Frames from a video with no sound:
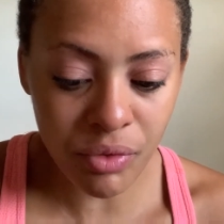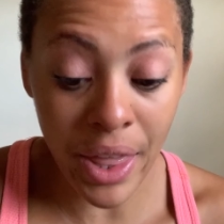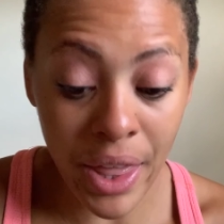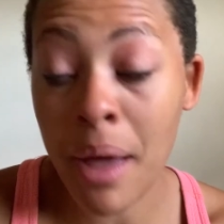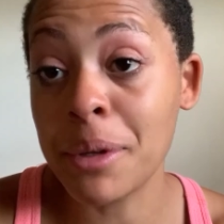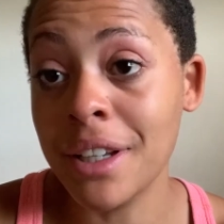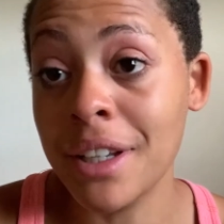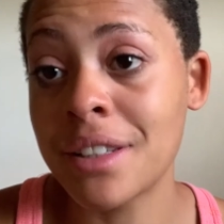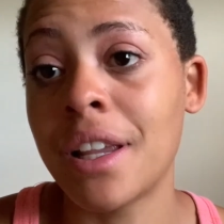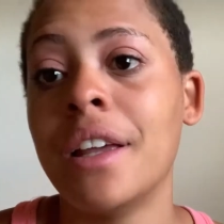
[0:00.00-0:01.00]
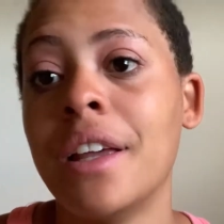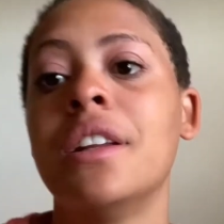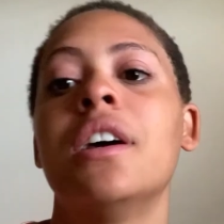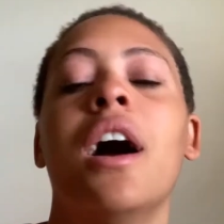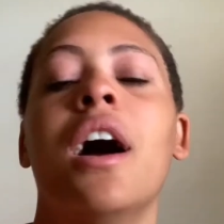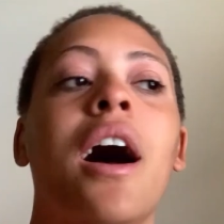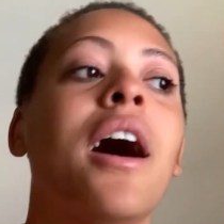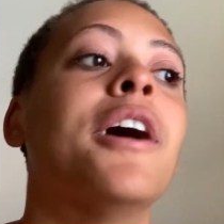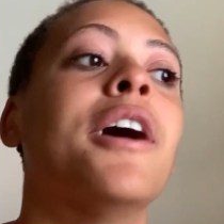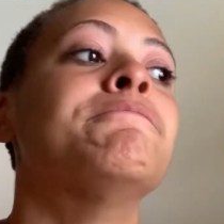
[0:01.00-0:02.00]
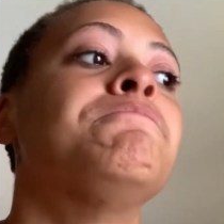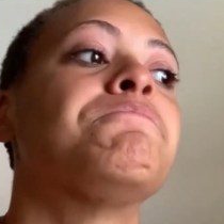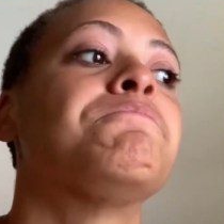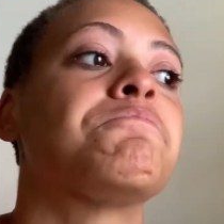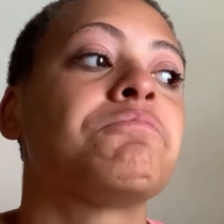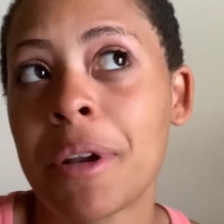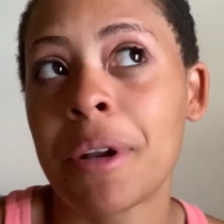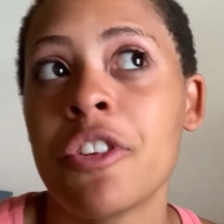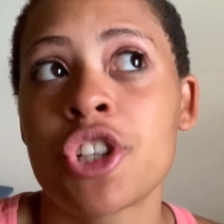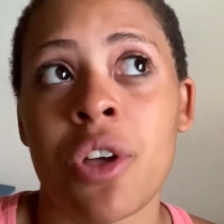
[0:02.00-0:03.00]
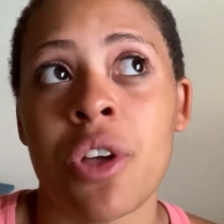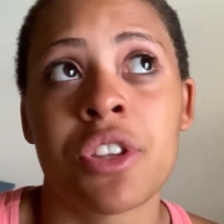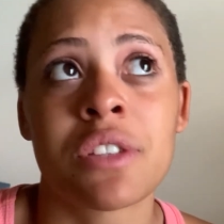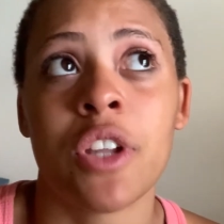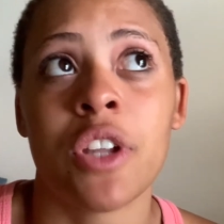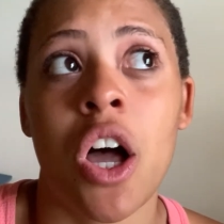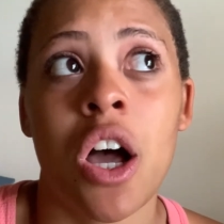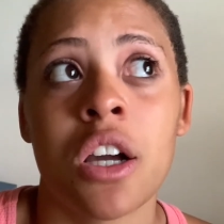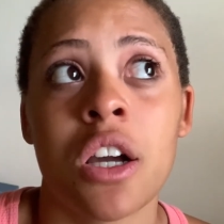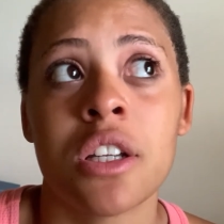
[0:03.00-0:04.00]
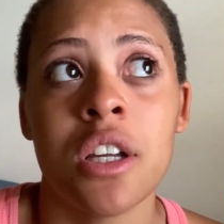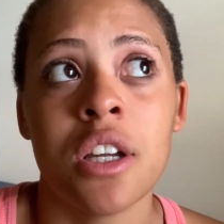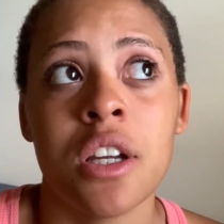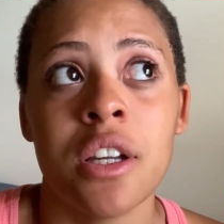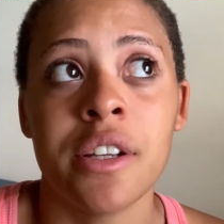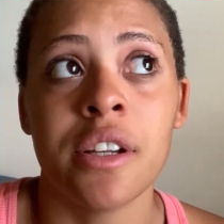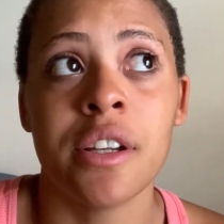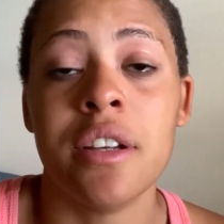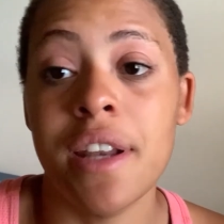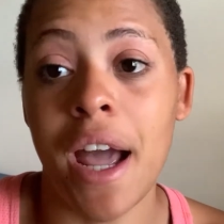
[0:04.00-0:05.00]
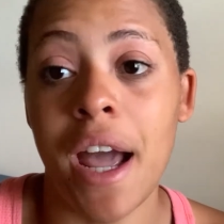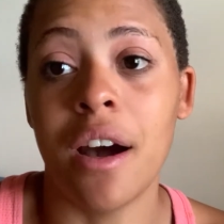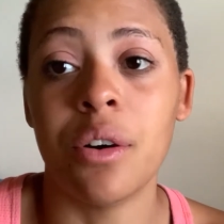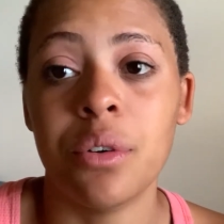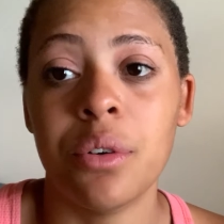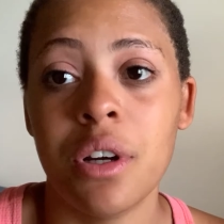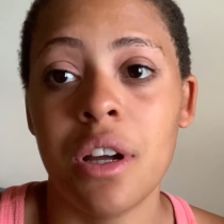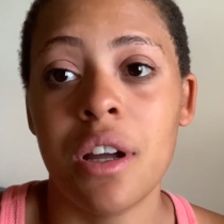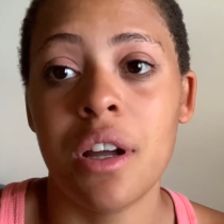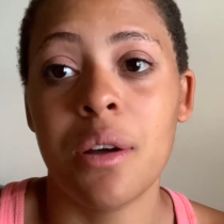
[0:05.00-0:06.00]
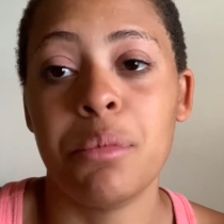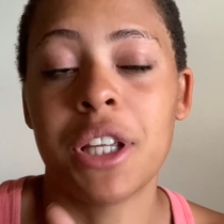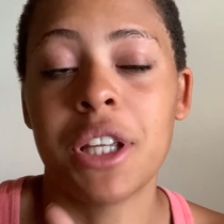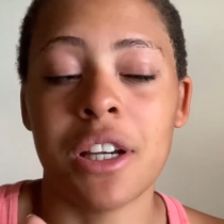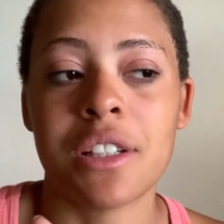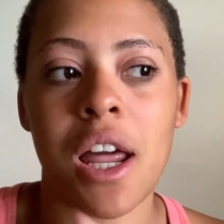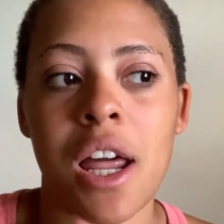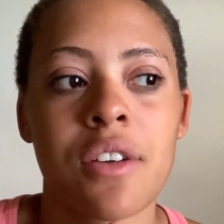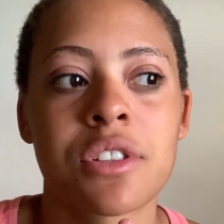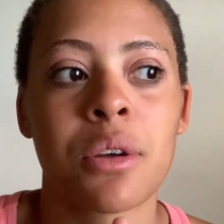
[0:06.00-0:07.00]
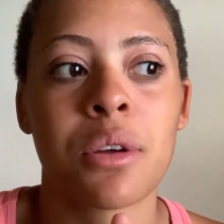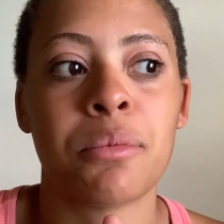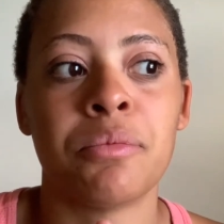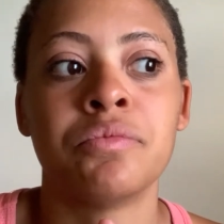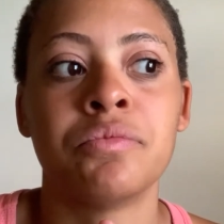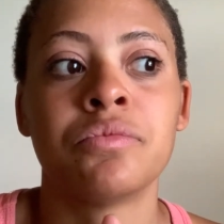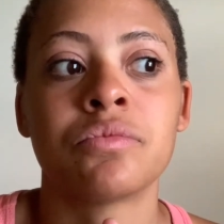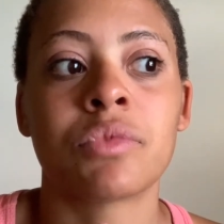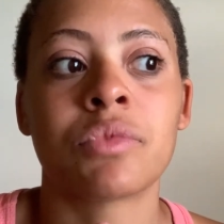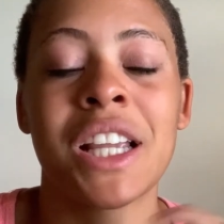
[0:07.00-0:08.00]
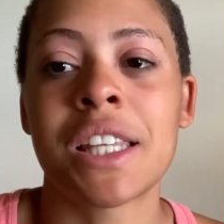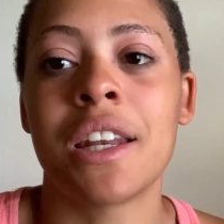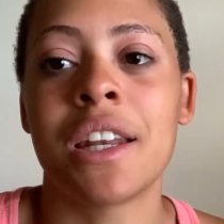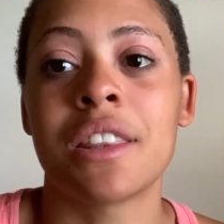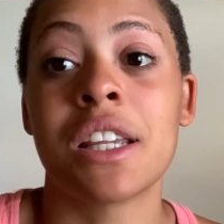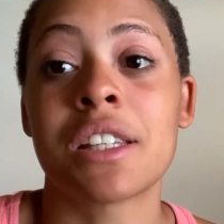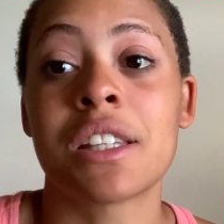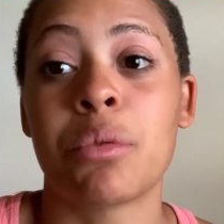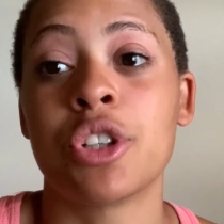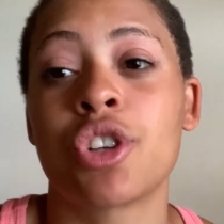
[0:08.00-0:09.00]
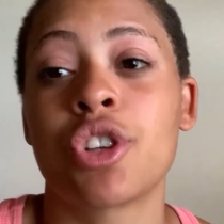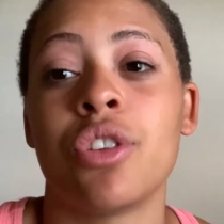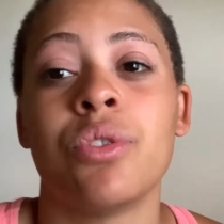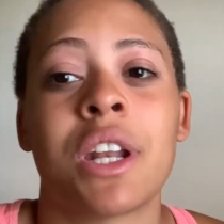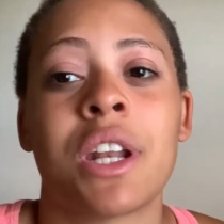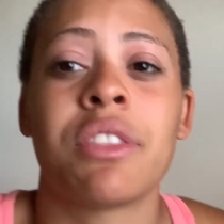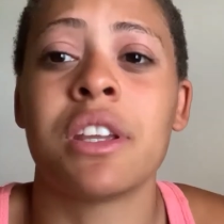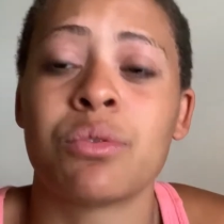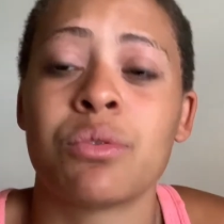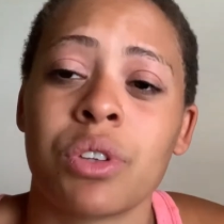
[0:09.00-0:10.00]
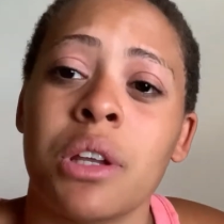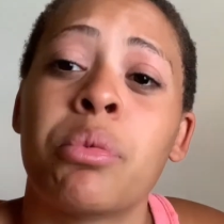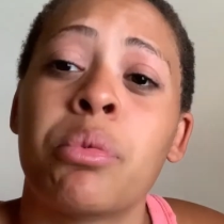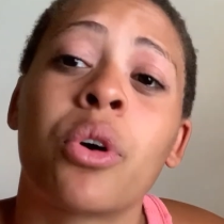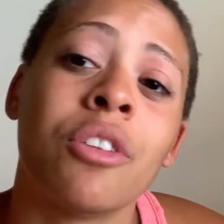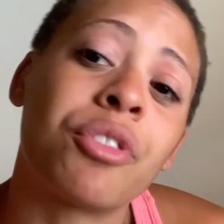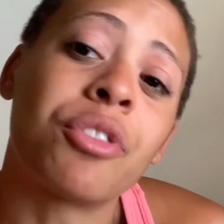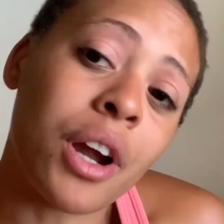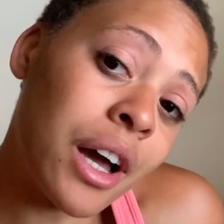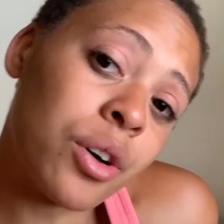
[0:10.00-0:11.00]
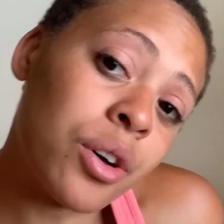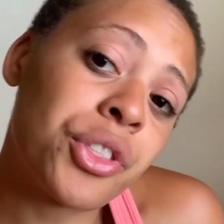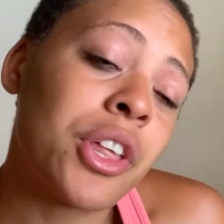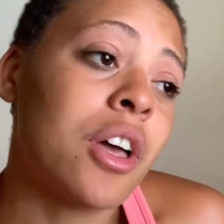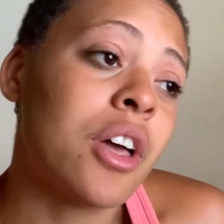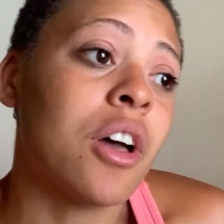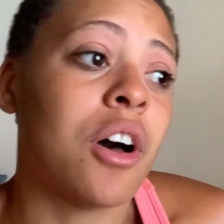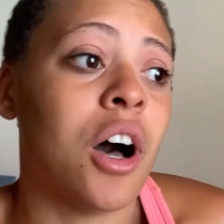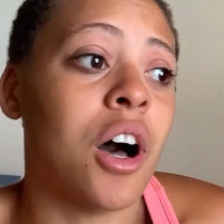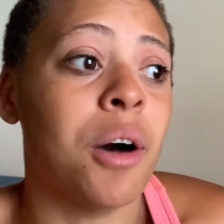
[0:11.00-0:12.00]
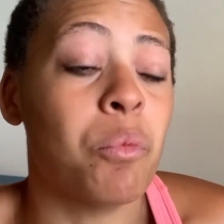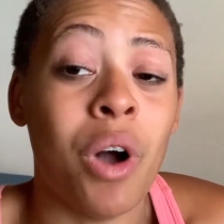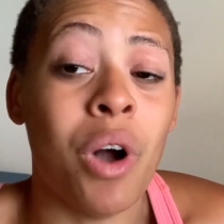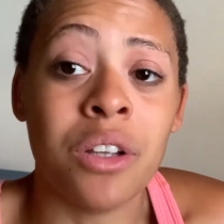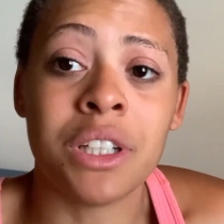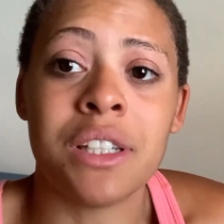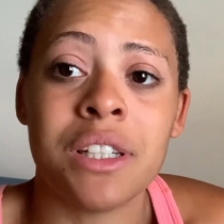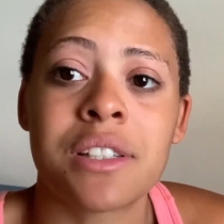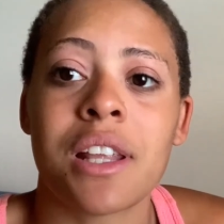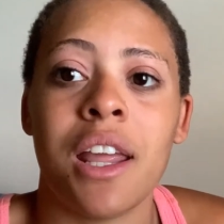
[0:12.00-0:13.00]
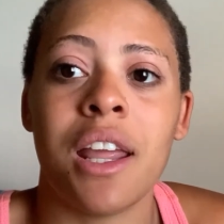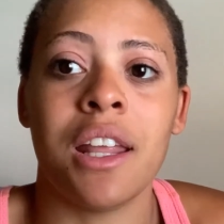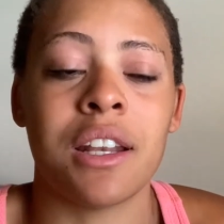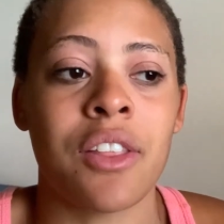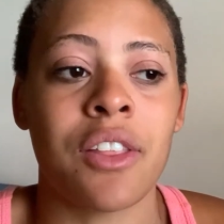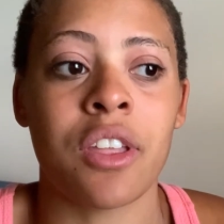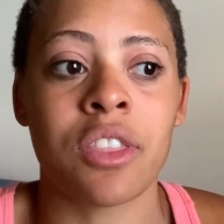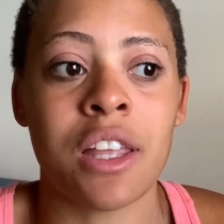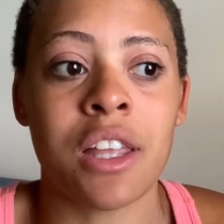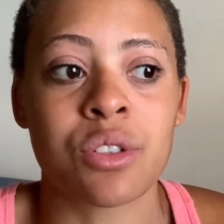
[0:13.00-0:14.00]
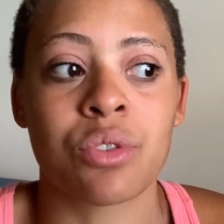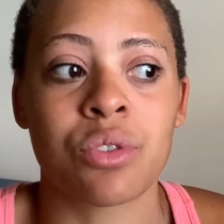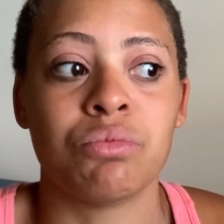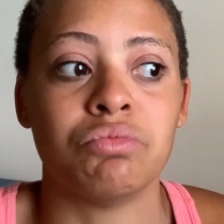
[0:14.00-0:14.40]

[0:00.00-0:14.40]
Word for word: that being said, um, I'm going to finish out this vlog now because I have some exciting things I want to show you that I think is really important for health, um, wellness, and I think that's